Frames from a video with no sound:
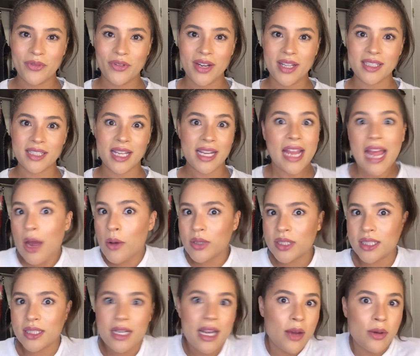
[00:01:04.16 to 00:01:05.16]
friends like, how
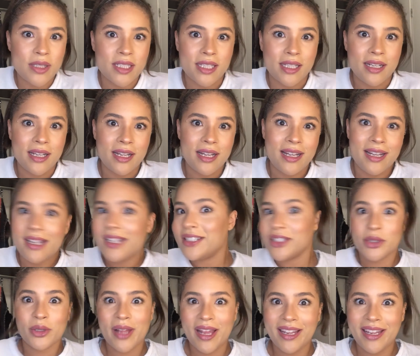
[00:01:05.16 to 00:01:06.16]
is it? How is it?
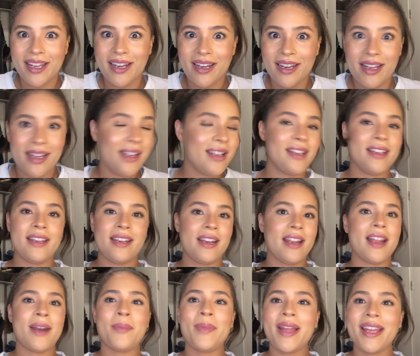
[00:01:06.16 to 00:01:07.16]
Do you like it?
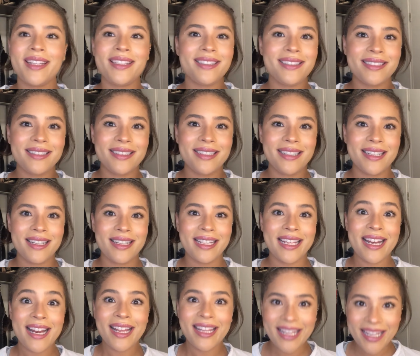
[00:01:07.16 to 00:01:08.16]
And I'm like,
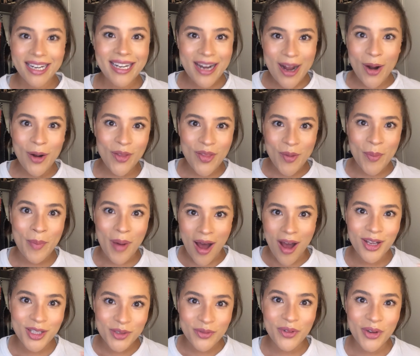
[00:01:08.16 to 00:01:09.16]
can I get it out of the
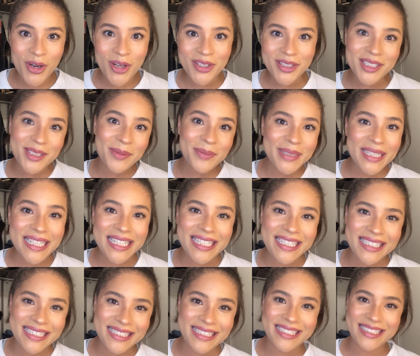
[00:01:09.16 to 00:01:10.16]
box first,
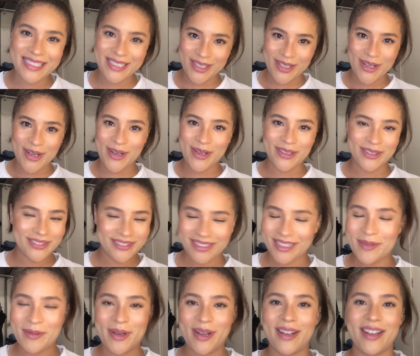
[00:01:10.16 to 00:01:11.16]
please? You know,
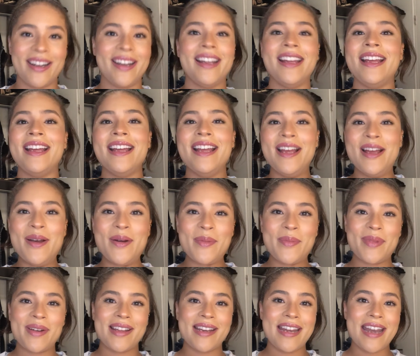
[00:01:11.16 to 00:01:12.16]
come on.
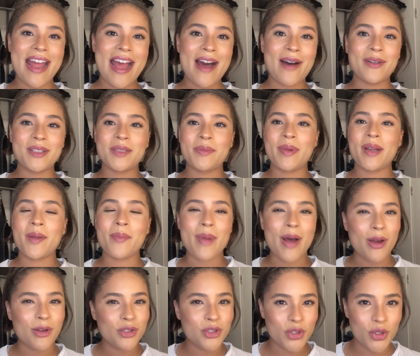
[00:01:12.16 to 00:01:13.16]
But now it's been
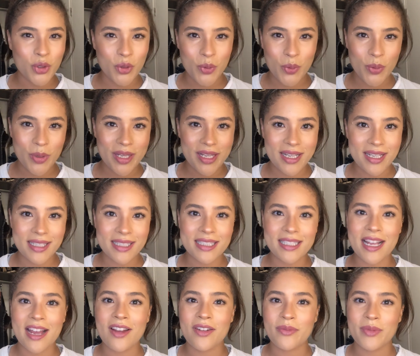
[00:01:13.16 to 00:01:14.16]
about 2
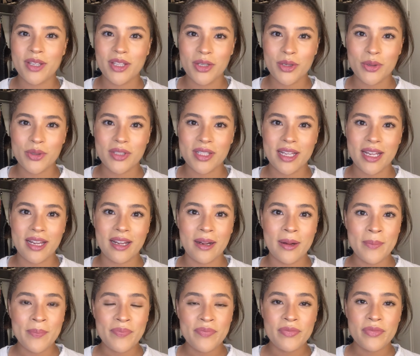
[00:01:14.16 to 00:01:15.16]
weeks. I've been using
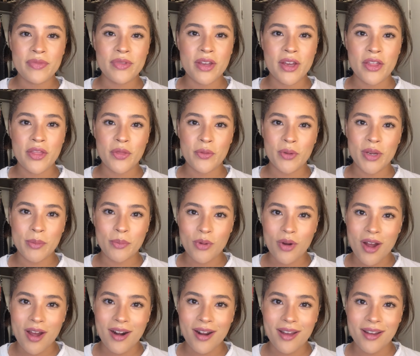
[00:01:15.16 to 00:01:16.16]
the 3
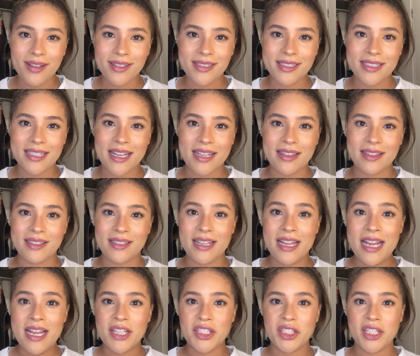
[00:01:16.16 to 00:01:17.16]
products that
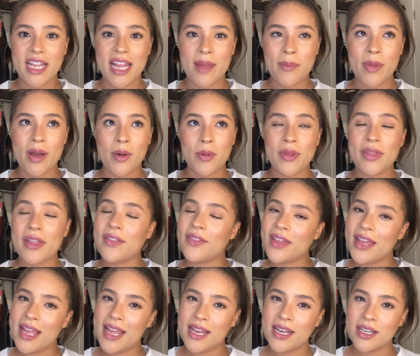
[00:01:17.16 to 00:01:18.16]
she came out with at
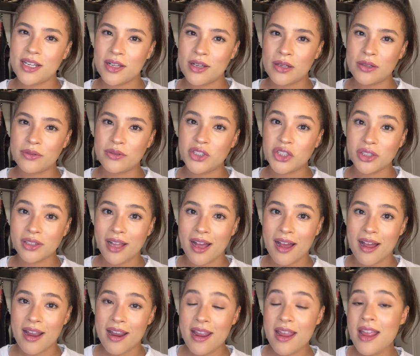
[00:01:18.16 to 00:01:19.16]
the end of
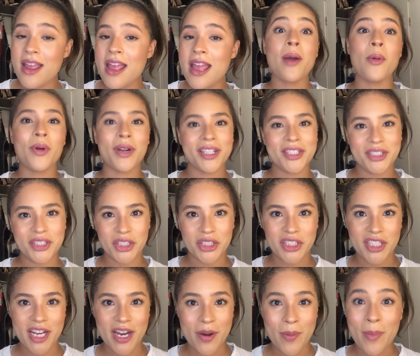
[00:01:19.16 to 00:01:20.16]
July. I wanted to
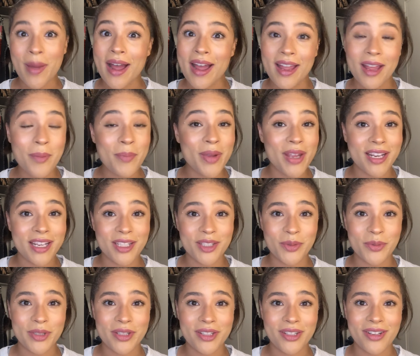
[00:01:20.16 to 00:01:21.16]
share my opinions
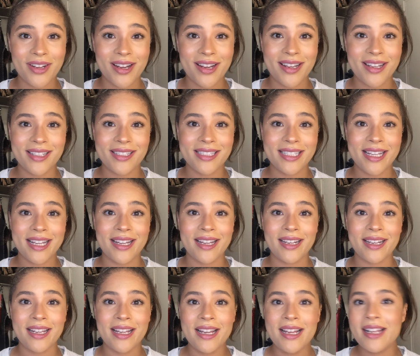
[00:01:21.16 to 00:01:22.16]
with you guys
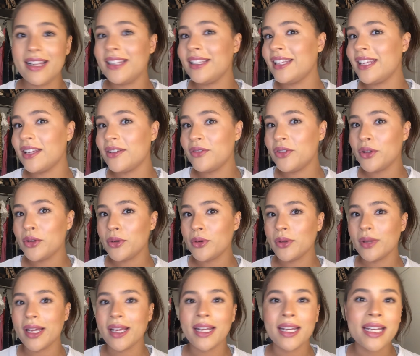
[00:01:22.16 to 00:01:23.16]
and give you
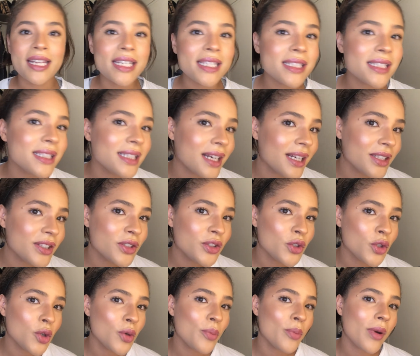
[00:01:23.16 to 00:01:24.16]
like an inside
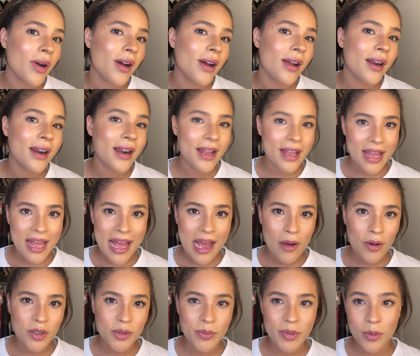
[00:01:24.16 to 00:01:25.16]
scoop on
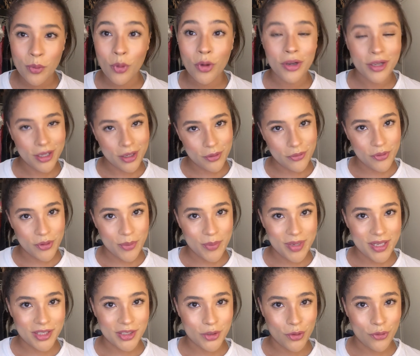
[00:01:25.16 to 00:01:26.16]
how it's been working for
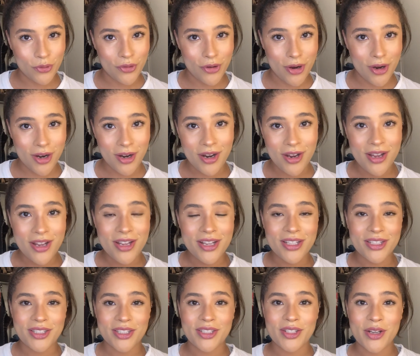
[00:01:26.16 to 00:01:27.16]
me so far.
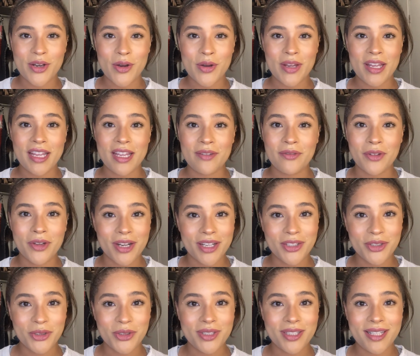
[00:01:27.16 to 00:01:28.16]
So if you're
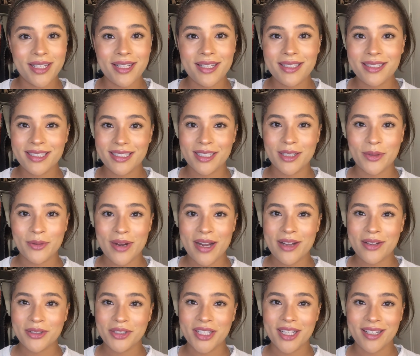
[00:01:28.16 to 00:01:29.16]
interested, stick
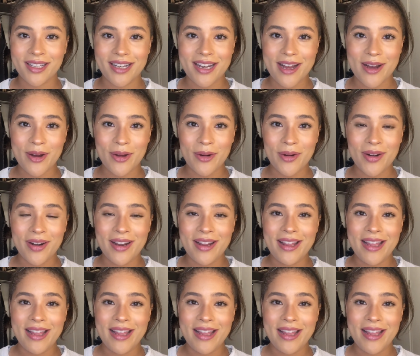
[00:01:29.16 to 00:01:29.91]
around, check it out.